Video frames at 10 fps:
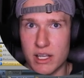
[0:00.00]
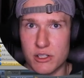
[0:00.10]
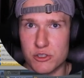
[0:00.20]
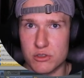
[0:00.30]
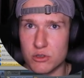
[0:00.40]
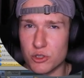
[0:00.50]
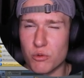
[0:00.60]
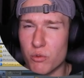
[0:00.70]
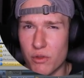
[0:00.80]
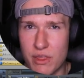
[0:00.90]
just look
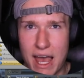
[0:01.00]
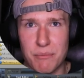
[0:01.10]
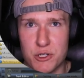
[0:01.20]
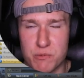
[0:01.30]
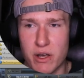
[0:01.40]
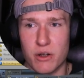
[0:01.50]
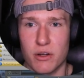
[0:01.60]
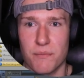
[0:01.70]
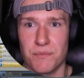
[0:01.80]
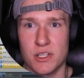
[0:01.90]
that much better.
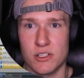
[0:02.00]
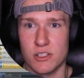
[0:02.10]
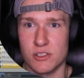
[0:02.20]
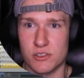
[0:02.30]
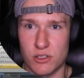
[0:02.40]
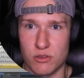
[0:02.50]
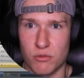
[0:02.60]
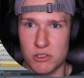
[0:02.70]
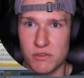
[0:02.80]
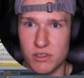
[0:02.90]
So
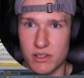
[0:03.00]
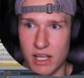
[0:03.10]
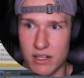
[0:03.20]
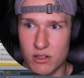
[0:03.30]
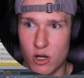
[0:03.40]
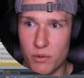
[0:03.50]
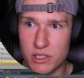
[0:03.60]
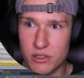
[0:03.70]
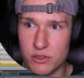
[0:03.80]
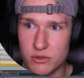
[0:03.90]
once we've done that, all we need
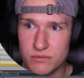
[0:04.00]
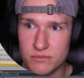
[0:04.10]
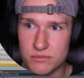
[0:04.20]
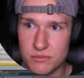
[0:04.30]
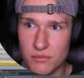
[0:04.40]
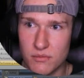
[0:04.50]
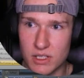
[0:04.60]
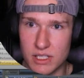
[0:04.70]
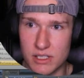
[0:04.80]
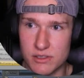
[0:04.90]
to do
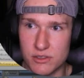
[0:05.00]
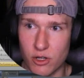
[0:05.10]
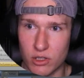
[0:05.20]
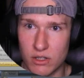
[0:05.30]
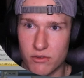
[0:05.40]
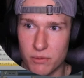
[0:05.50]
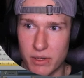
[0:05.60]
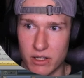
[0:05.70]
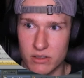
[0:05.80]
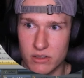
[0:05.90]
is turn off our
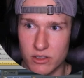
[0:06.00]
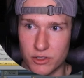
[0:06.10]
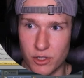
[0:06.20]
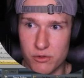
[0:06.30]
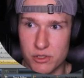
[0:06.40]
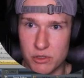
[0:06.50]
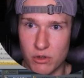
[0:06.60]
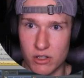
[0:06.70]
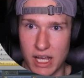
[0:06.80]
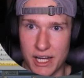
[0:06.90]
parent, go to
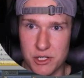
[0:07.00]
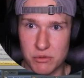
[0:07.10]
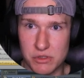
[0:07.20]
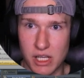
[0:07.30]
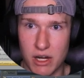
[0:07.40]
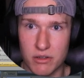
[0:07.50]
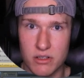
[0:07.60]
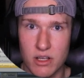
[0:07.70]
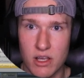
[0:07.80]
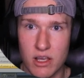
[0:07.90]
our actual Siren,
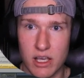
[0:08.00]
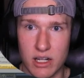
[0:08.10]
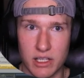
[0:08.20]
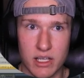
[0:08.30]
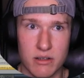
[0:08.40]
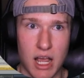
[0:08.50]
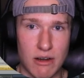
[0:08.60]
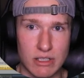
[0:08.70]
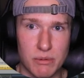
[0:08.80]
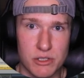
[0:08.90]
and again, I
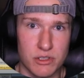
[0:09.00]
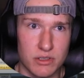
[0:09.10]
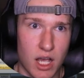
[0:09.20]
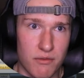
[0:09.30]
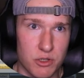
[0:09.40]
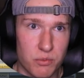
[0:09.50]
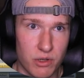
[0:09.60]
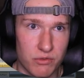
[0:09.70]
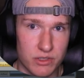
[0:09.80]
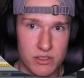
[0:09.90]
recommend using top viewpoint
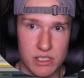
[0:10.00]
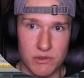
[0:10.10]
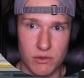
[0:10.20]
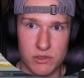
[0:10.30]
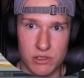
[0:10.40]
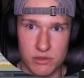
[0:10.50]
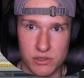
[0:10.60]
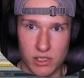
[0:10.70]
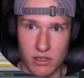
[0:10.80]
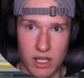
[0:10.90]
for this, even though it's it's
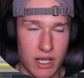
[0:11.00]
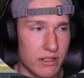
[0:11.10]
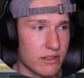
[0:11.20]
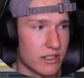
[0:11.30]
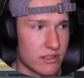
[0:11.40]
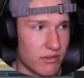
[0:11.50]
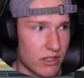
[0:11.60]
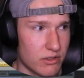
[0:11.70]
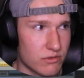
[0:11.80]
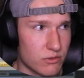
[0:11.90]
just like a line. It's very
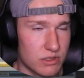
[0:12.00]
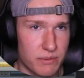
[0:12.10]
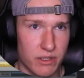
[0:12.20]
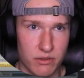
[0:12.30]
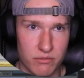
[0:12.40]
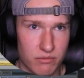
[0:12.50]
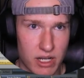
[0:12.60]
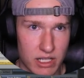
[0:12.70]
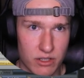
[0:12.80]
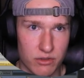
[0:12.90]
useful. It's better than
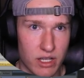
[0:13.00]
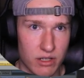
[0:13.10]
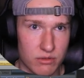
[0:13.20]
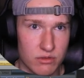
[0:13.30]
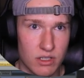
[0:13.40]
any other angle.